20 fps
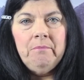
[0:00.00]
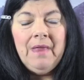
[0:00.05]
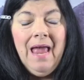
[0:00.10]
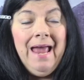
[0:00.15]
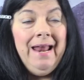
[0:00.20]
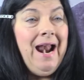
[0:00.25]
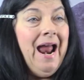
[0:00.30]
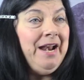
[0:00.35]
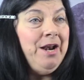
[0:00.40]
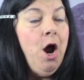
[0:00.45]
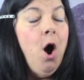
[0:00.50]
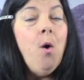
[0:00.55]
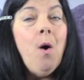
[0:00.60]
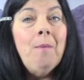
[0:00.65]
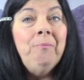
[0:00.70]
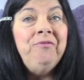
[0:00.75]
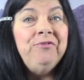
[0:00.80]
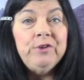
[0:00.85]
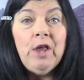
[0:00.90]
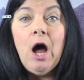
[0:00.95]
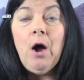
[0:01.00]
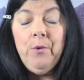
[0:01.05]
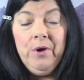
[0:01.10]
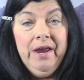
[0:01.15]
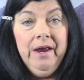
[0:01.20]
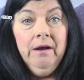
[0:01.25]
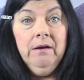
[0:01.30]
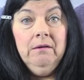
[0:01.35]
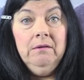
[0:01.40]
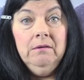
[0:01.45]
And I know I'm
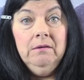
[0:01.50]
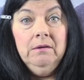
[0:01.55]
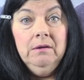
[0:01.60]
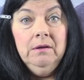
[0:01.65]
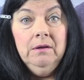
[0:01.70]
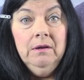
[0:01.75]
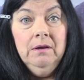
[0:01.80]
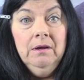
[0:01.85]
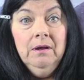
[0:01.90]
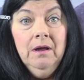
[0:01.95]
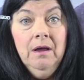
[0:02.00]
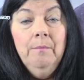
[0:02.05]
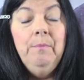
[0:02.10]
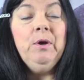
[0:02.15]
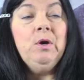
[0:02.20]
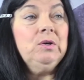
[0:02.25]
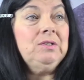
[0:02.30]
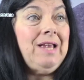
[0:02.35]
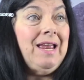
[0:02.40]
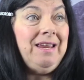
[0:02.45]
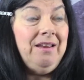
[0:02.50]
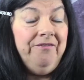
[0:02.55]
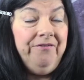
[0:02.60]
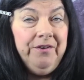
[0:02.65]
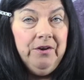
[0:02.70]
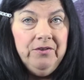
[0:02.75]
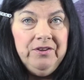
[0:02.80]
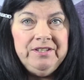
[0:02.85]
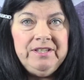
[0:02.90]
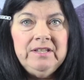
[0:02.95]
floating because I could
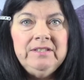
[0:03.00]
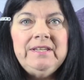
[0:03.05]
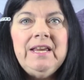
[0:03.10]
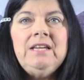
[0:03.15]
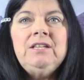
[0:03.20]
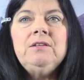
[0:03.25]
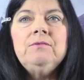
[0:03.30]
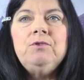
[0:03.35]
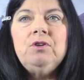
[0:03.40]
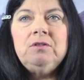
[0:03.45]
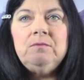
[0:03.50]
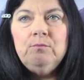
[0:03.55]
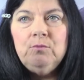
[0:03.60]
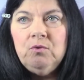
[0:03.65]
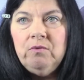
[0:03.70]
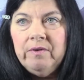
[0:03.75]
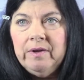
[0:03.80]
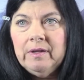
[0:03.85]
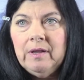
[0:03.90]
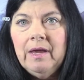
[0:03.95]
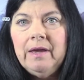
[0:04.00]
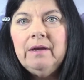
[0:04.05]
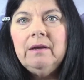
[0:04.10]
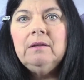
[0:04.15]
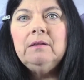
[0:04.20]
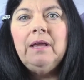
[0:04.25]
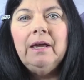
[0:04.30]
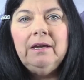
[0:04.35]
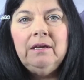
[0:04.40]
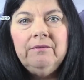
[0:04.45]
feel the sensation just moving like
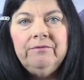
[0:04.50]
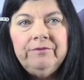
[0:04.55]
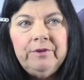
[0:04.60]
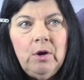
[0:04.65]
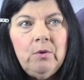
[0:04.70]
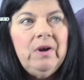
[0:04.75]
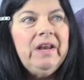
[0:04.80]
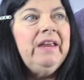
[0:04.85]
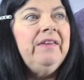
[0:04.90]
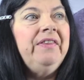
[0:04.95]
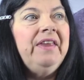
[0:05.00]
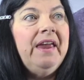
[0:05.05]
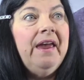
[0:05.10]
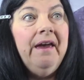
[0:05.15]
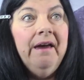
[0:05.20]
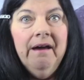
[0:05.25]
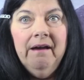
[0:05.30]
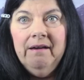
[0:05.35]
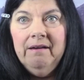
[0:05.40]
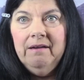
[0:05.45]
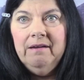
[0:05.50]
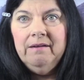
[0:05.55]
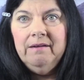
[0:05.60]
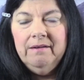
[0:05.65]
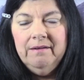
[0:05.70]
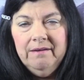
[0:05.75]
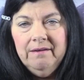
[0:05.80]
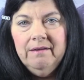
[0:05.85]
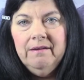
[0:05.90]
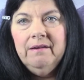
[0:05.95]
like you're floating in the air.
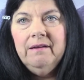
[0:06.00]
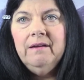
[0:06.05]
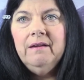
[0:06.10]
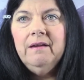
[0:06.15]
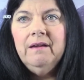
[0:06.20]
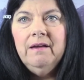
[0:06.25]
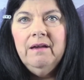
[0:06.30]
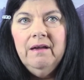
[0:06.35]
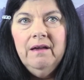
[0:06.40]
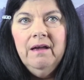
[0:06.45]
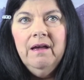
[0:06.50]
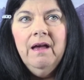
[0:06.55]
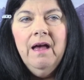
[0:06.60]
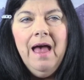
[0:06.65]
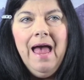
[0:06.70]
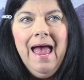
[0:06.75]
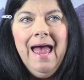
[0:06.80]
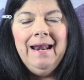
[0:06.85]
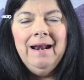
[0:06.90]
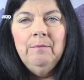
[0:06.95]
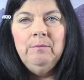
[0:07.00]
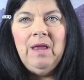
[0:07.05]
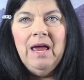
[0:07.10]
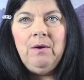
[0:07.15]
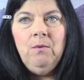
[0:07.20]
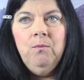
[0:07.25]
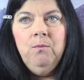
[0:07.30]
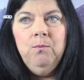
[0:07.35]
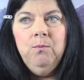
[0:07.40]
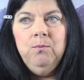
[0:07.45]
And I'm
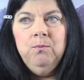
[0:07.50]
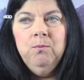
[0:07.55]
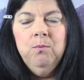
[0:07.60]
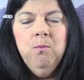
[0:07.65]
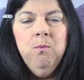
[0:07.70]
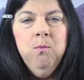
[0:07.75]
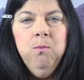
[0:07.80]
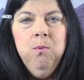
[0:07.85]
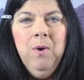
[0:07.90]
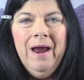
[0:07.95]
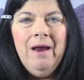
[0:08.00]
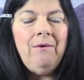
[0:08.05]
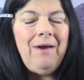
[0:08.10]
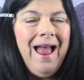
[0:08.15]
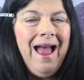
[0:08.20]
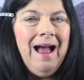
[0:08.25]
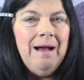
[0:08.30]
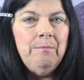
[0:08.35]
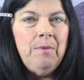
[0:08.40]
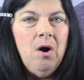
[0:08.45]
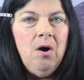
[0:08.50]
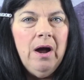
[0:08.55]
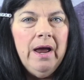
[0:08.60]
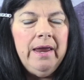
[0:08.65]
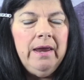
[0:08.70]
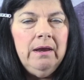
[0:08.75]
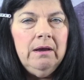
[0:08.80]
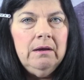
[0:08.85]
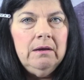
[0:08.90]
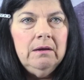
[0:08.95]
like, where am
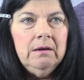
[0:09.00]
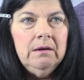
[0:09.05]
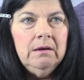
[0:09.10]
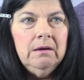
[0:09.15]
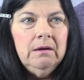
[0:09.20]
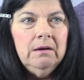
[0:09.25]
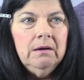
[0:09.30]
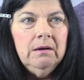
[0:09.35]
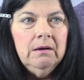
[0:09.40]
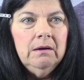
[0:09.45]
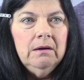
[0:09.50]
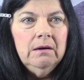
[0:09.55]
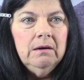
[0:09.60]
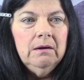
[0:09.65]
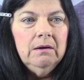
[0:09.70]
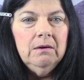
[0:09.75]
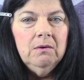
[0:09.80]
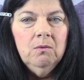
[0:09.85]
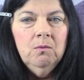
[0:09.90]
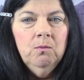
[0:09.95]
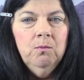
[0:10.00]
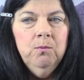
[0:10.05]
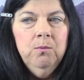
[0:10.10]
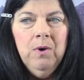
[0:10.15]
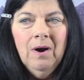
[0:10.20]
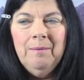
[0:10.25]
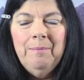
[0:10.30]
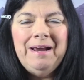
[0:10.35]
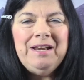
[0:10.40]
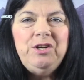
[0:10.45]
I?
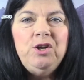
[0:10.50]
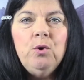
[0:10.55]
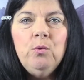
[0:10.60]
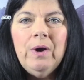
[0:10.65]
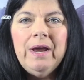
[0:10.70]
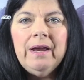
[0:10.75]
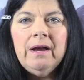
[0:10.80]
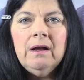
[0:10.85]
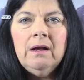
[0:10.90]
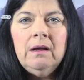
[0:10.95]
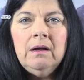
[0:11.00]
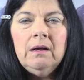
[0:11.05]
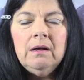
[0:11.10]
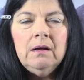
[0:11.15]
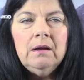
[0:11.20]
What am I doing?